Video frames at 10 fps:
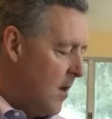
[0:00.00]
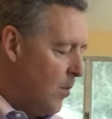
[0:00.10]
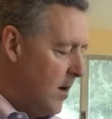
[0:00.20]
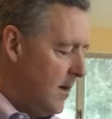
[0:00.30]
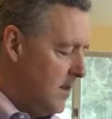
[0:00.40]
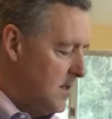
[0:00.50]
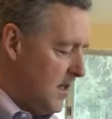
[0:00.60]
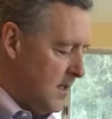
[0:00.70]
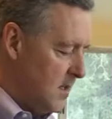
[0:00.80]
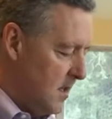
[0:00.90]
And what it
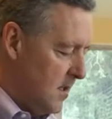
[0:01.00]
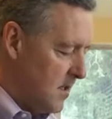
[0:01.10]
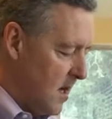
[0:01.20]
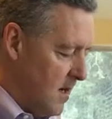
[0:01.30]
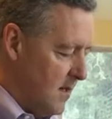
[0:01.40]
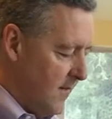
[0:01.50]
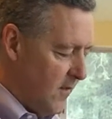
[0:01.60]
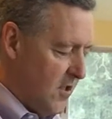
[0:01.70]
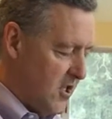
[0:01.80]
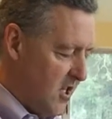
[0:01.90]
is, it's it's got a
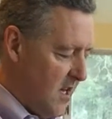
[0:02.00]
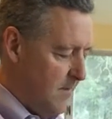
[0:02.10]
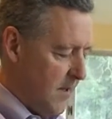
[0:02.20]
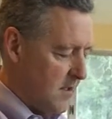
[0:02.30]
different shape.